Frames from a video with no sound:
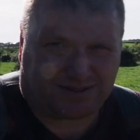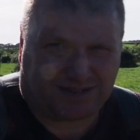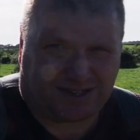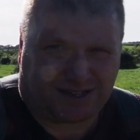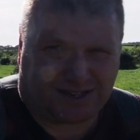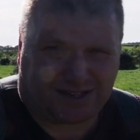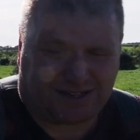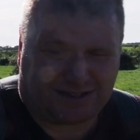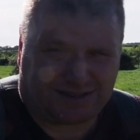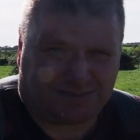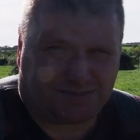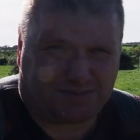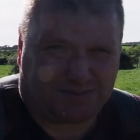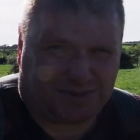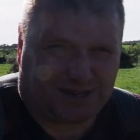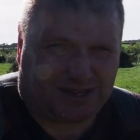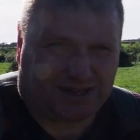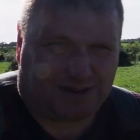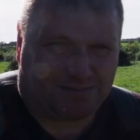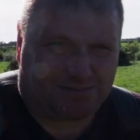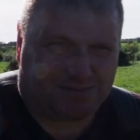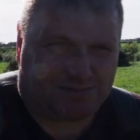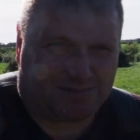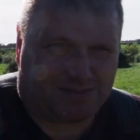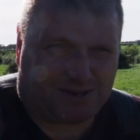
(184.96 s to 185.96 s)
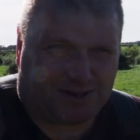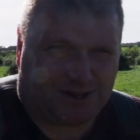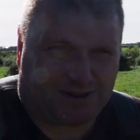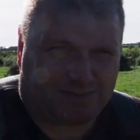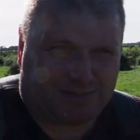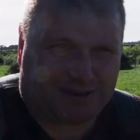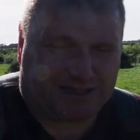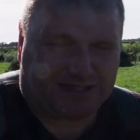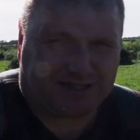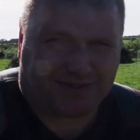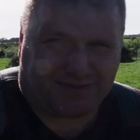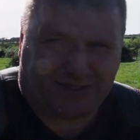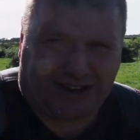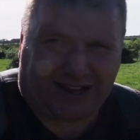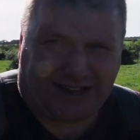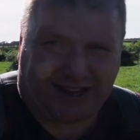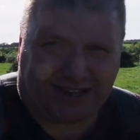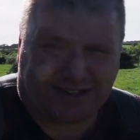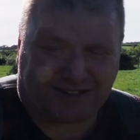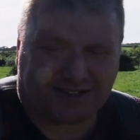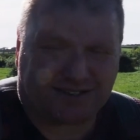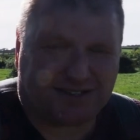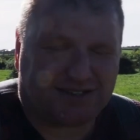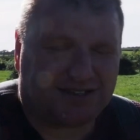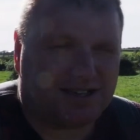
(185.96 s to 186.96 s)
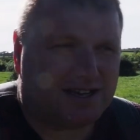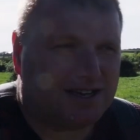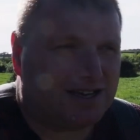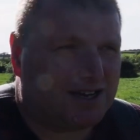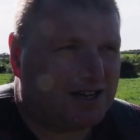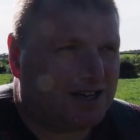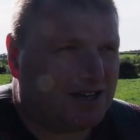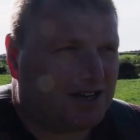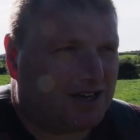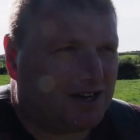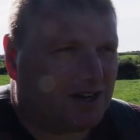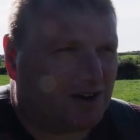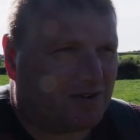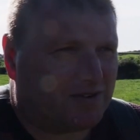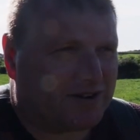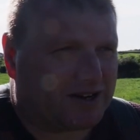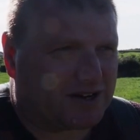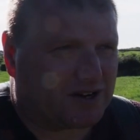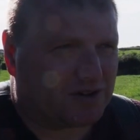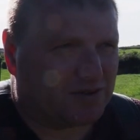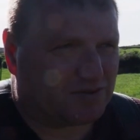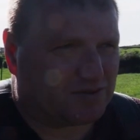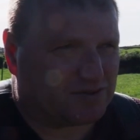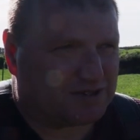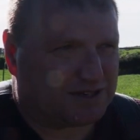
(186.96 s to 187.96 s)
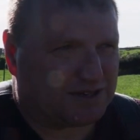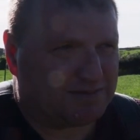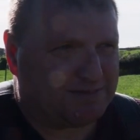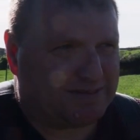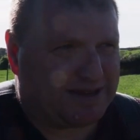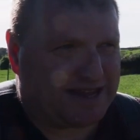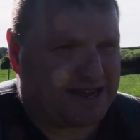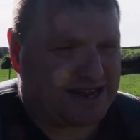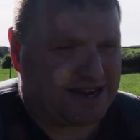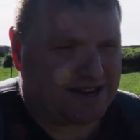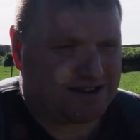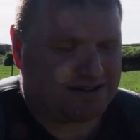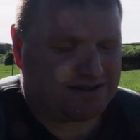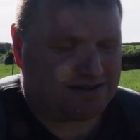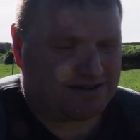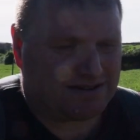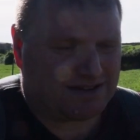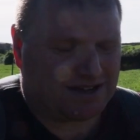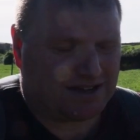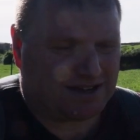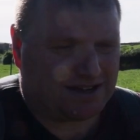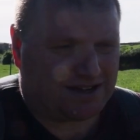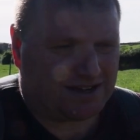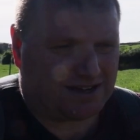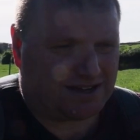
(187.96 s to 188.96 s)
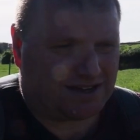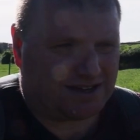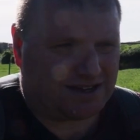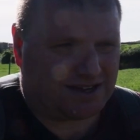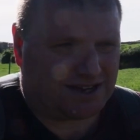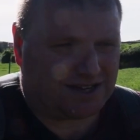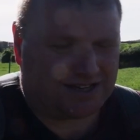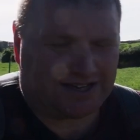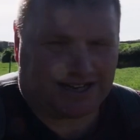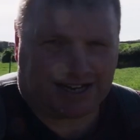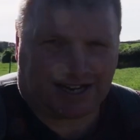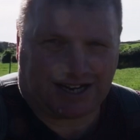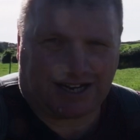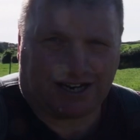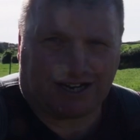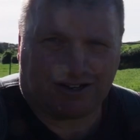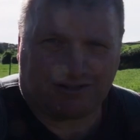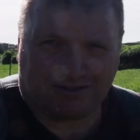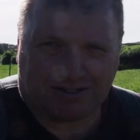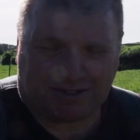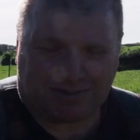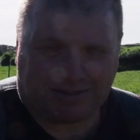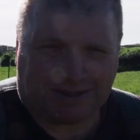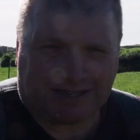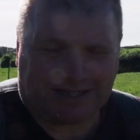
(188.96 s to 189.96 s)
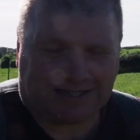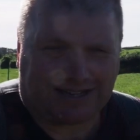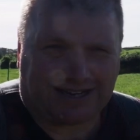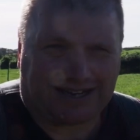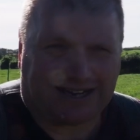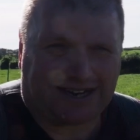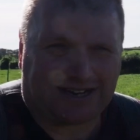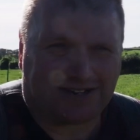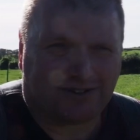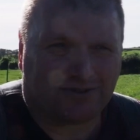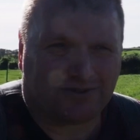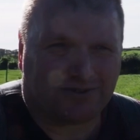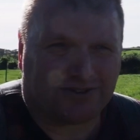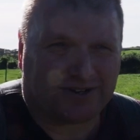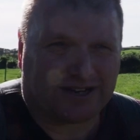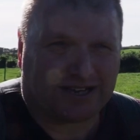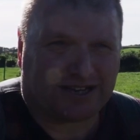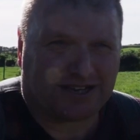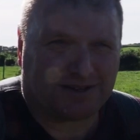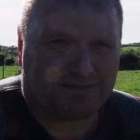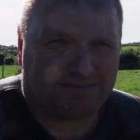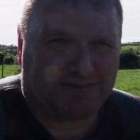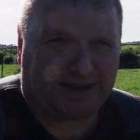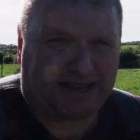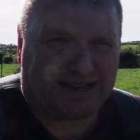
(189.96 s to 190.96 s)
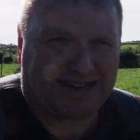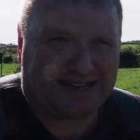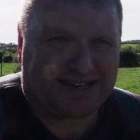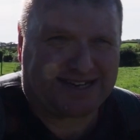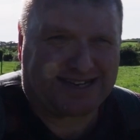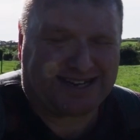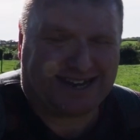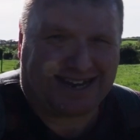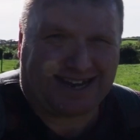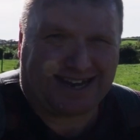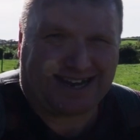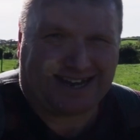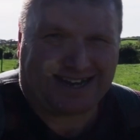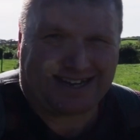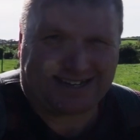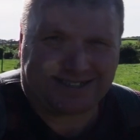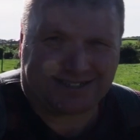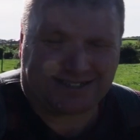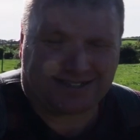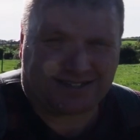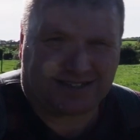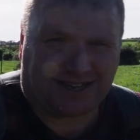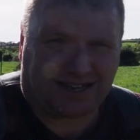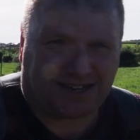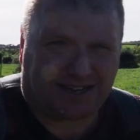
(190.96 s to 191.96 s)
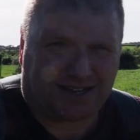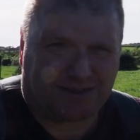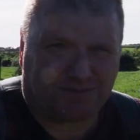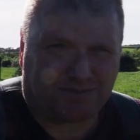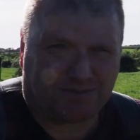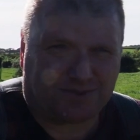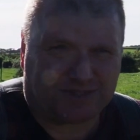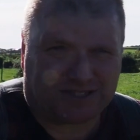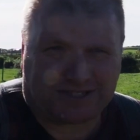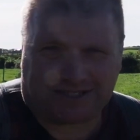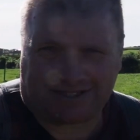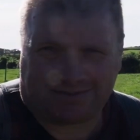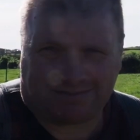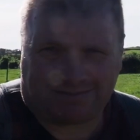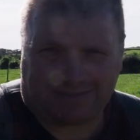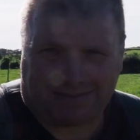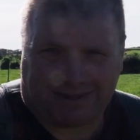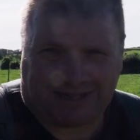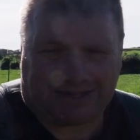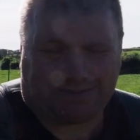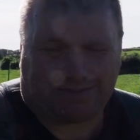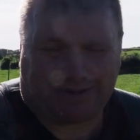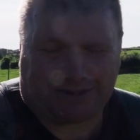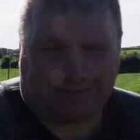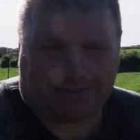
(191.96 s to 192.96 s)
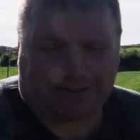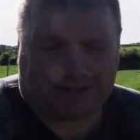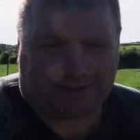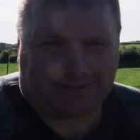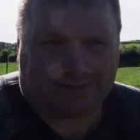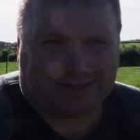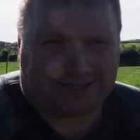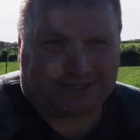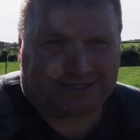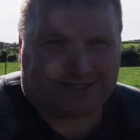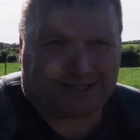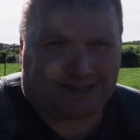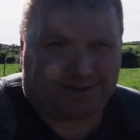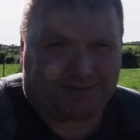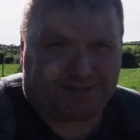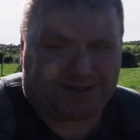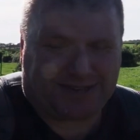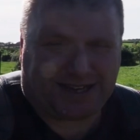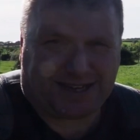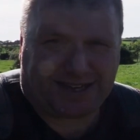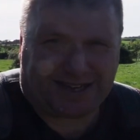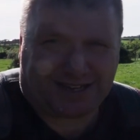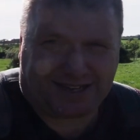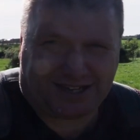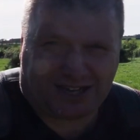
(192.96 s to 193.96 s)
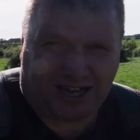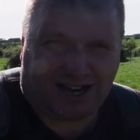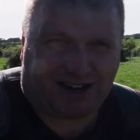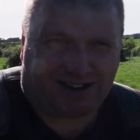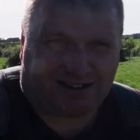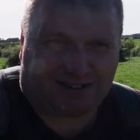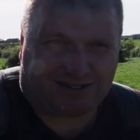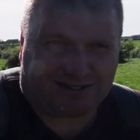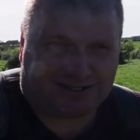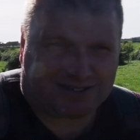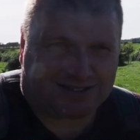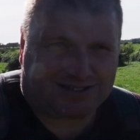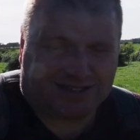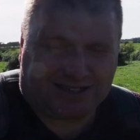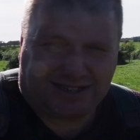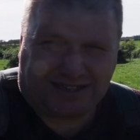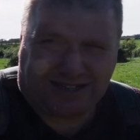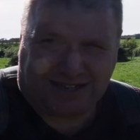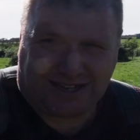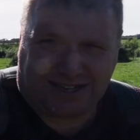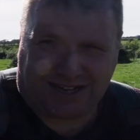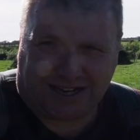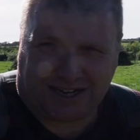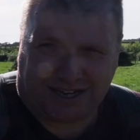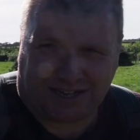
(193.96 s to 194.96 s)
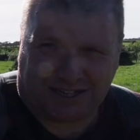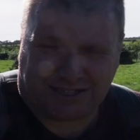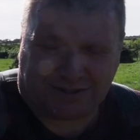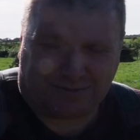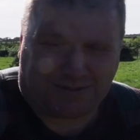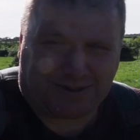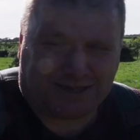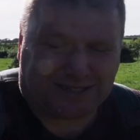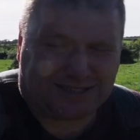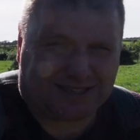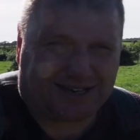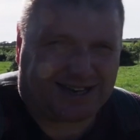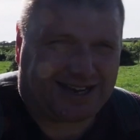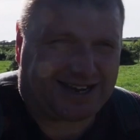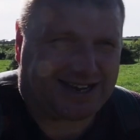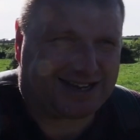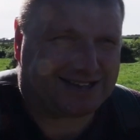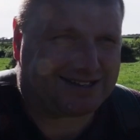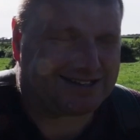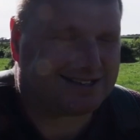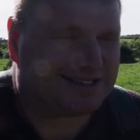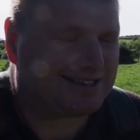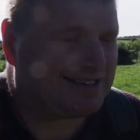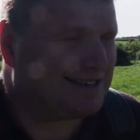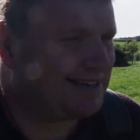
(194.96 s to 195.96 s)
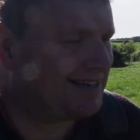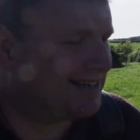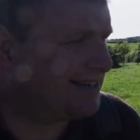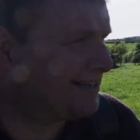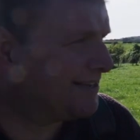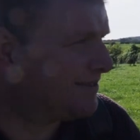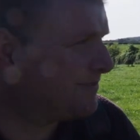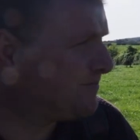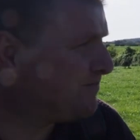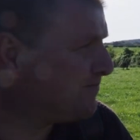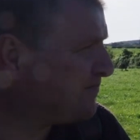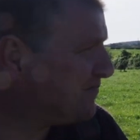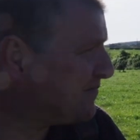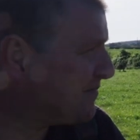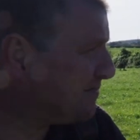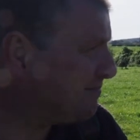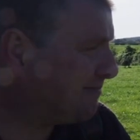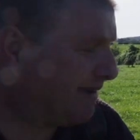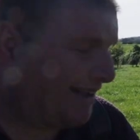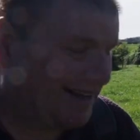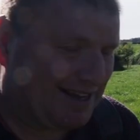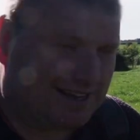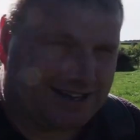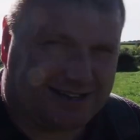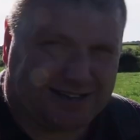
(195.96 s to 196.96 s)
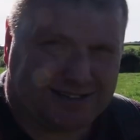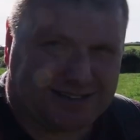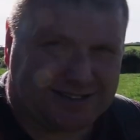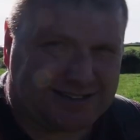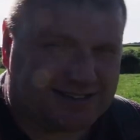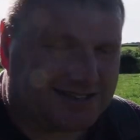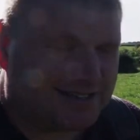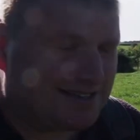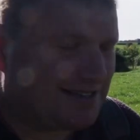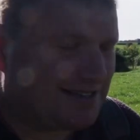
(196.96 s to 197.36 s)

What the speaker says: like a piece of land, or it can also mean an enclosed piece of land, or it can mean yard, which pretty much means the same thing. Yard, an enclosed piece of land, backyard.